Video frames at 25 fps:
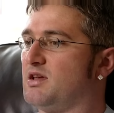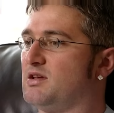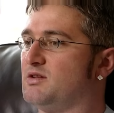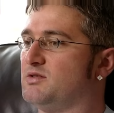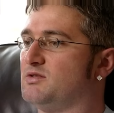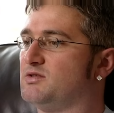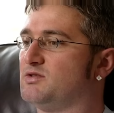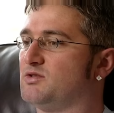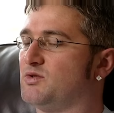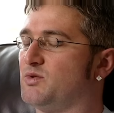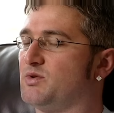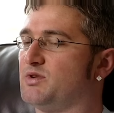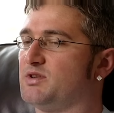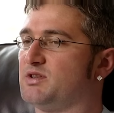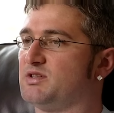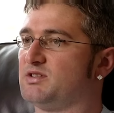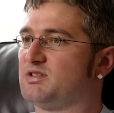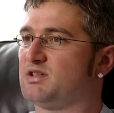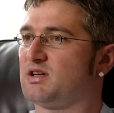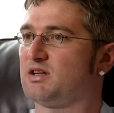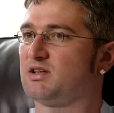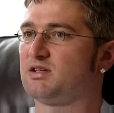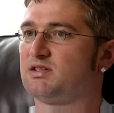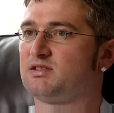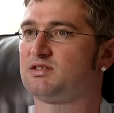He's doing
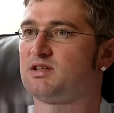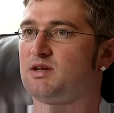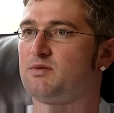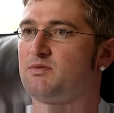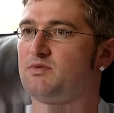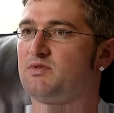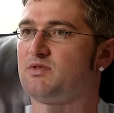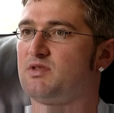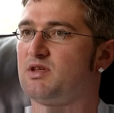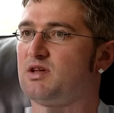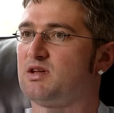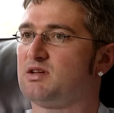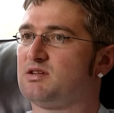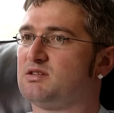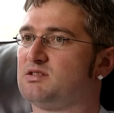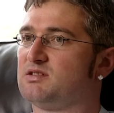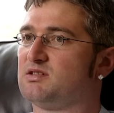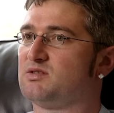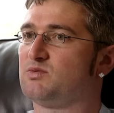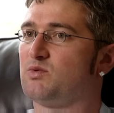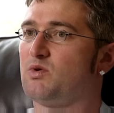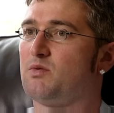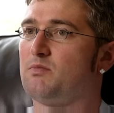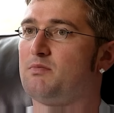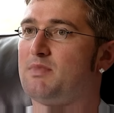exactly the same
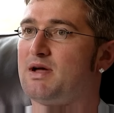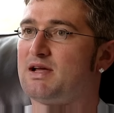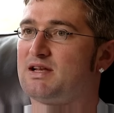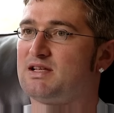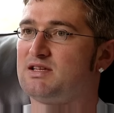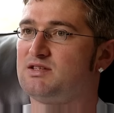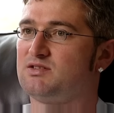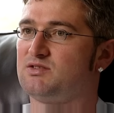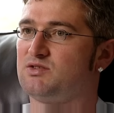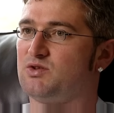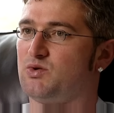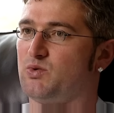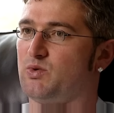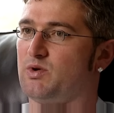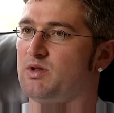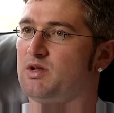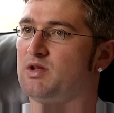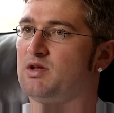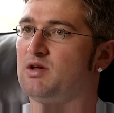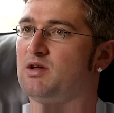things as what Maddie's doing,